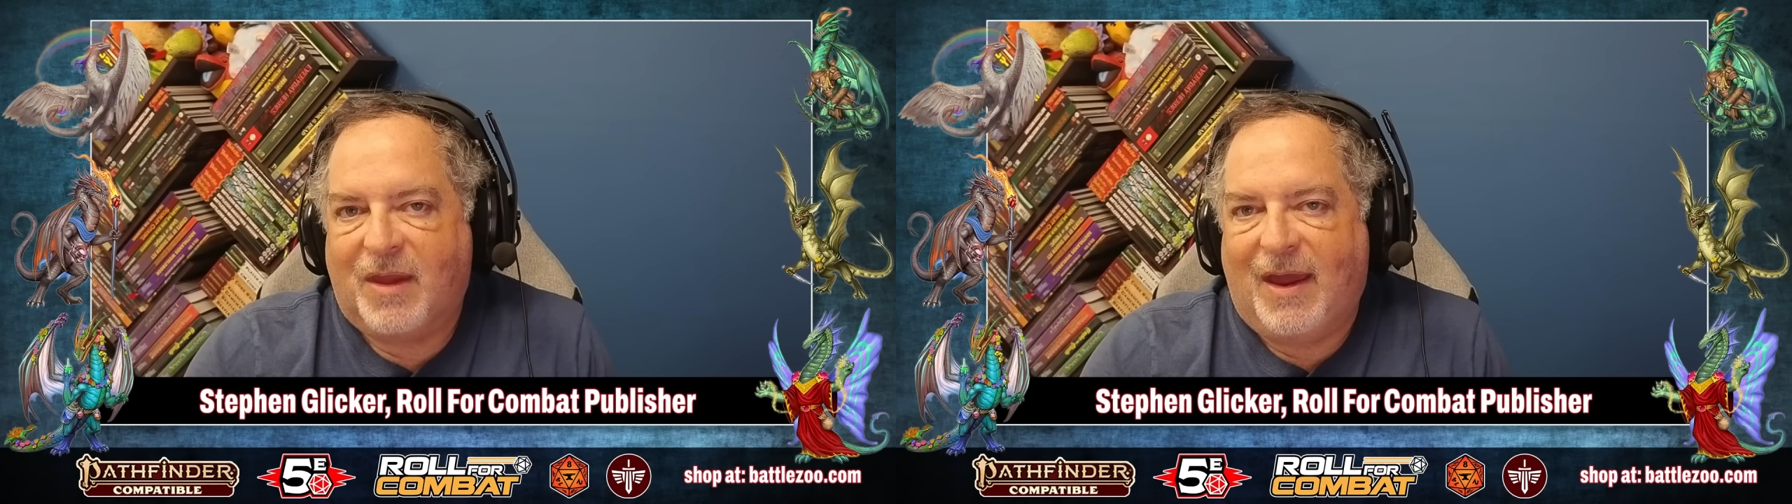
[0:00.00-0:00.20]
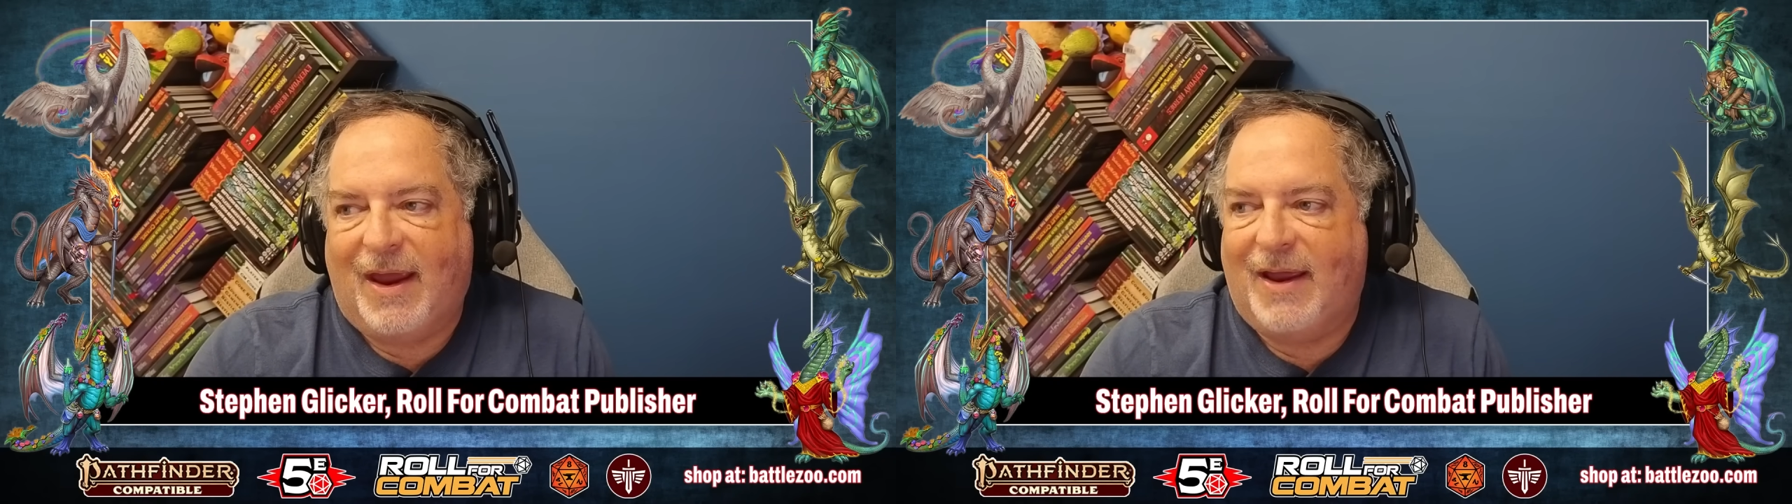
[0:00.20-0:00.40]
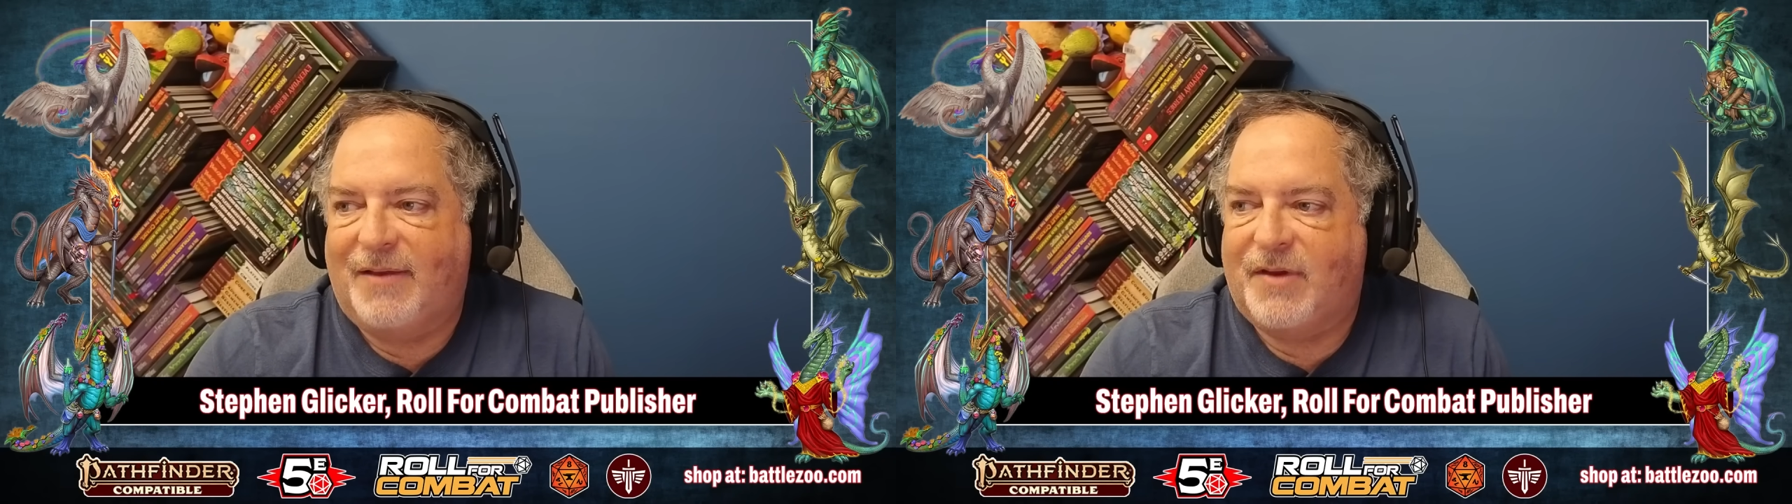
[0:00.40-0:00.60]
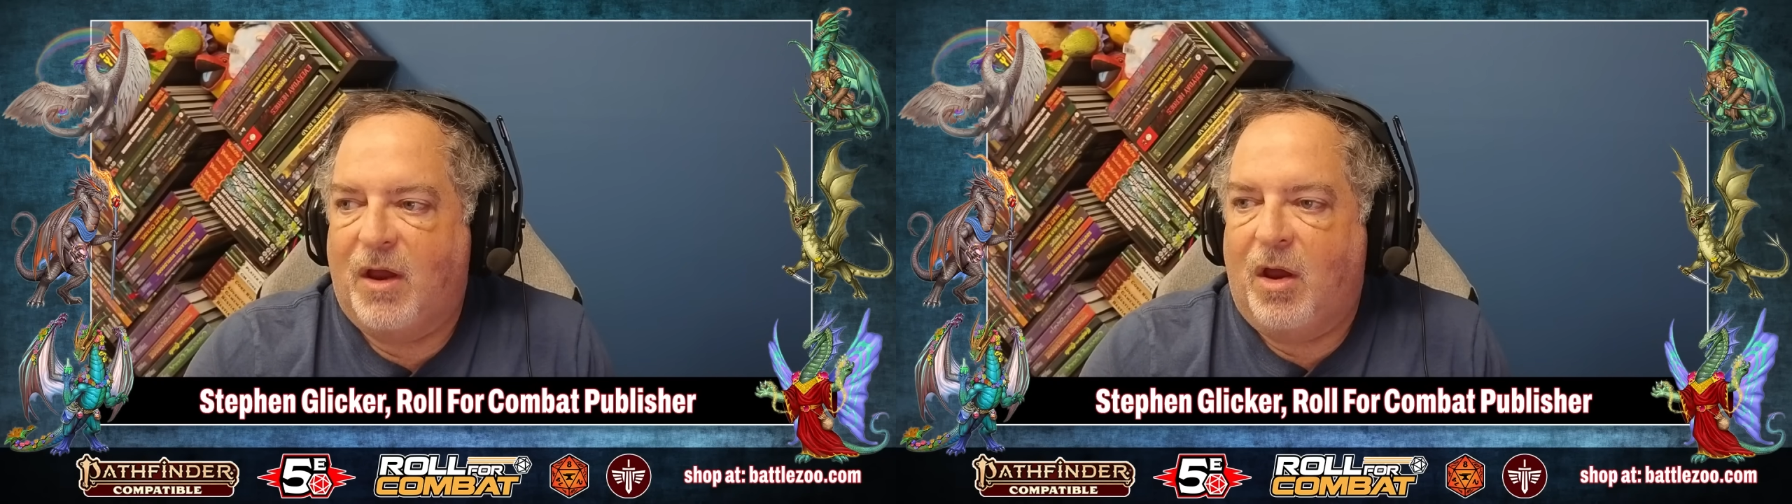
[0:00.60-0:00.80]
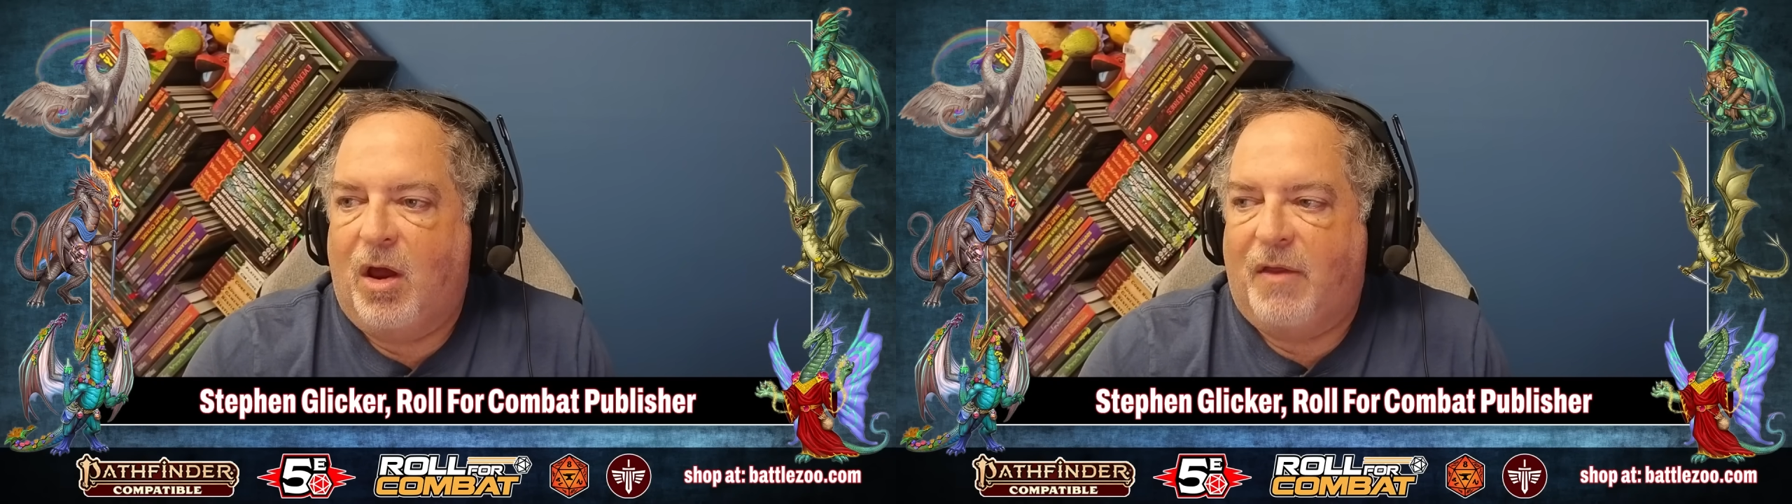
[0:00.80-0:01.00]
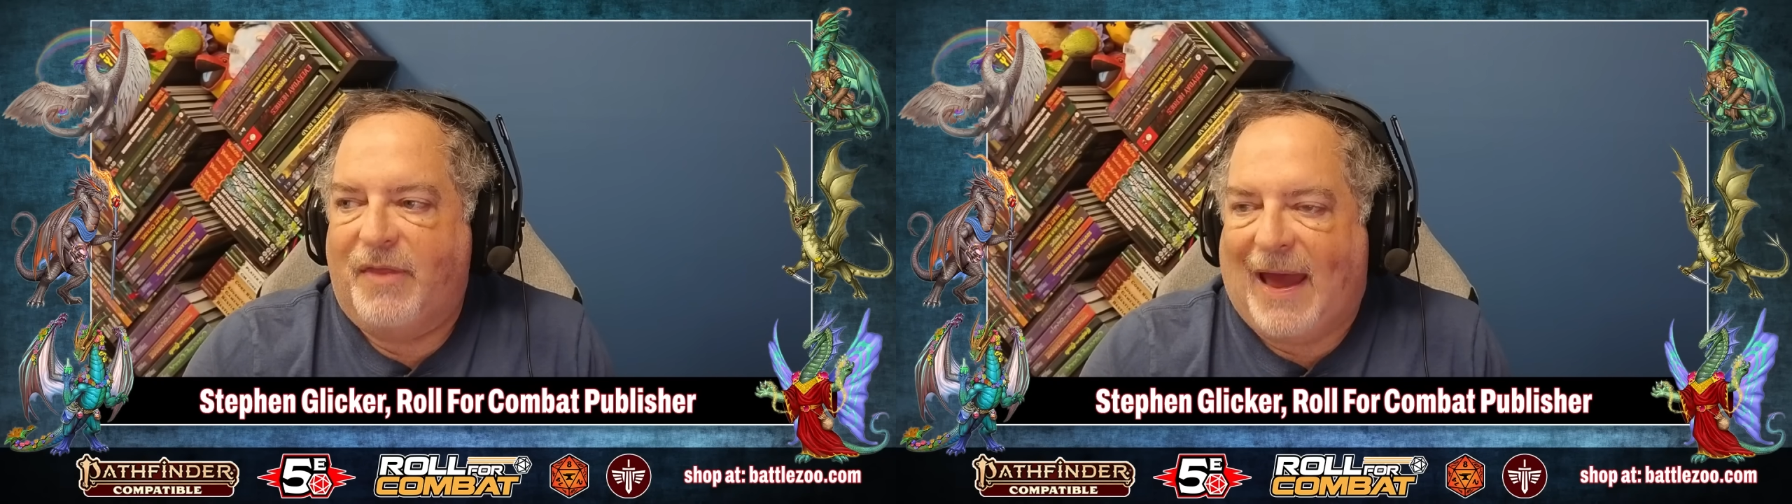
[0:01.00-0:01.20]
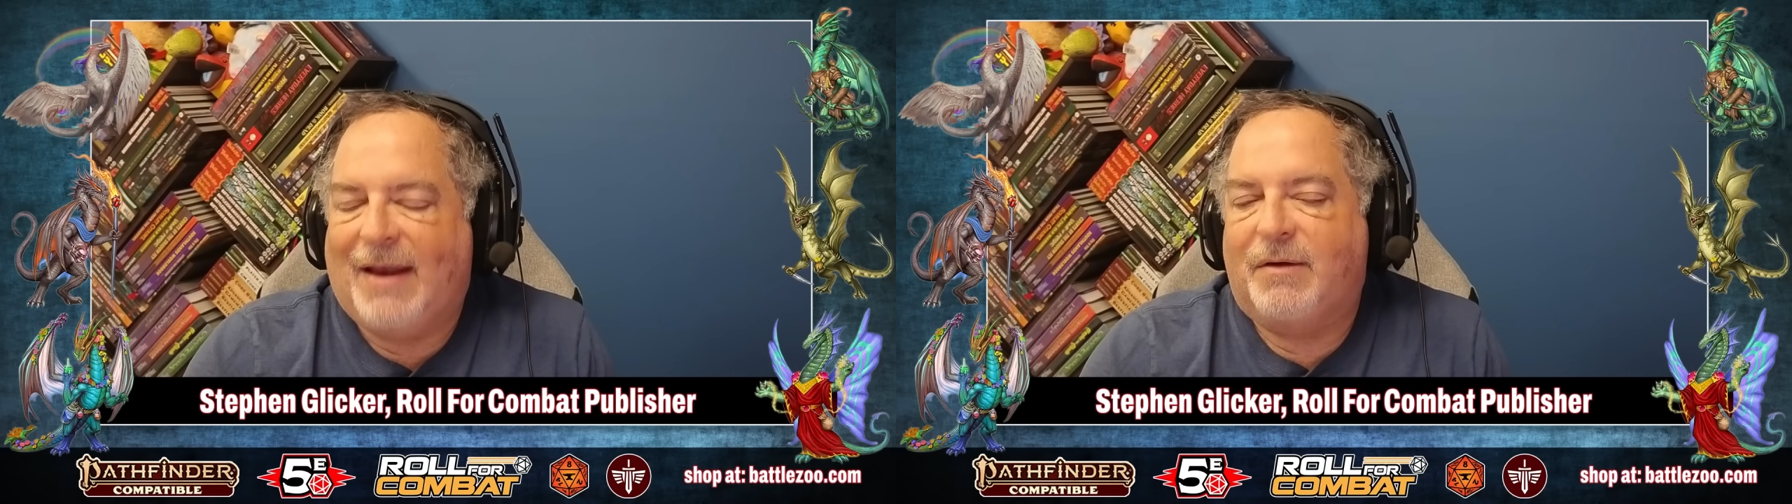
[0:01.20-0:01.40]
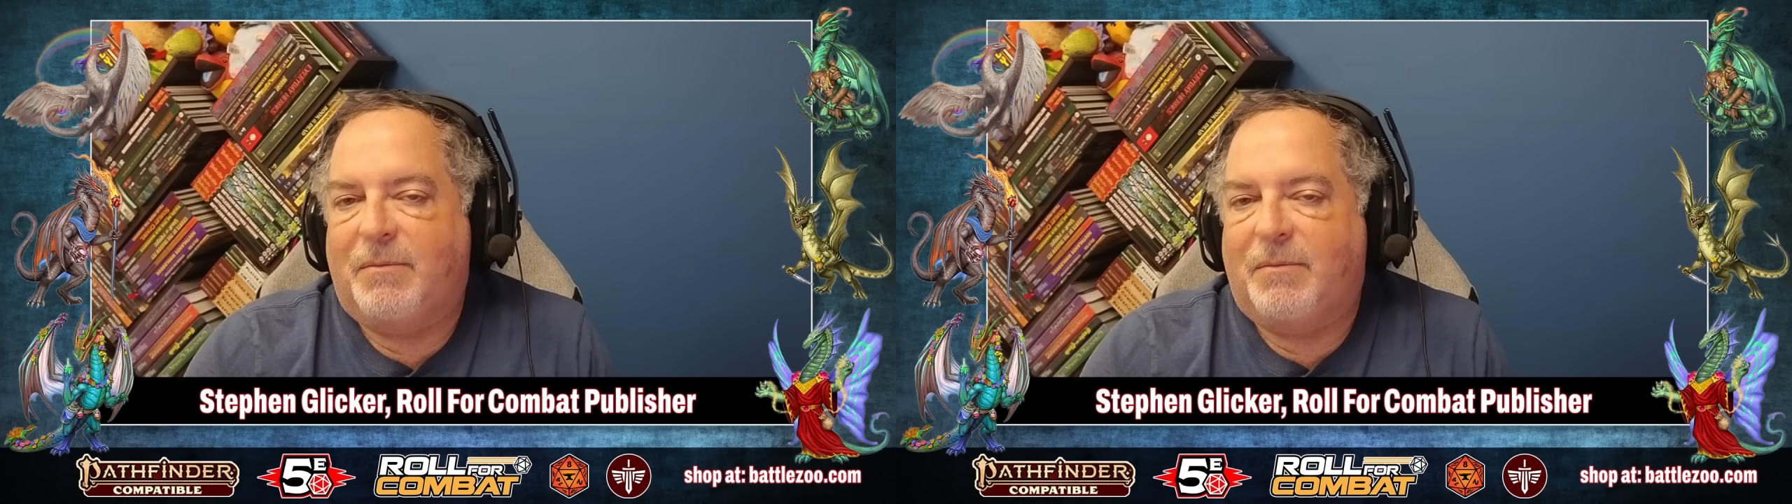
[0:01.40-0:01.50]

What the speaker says: And that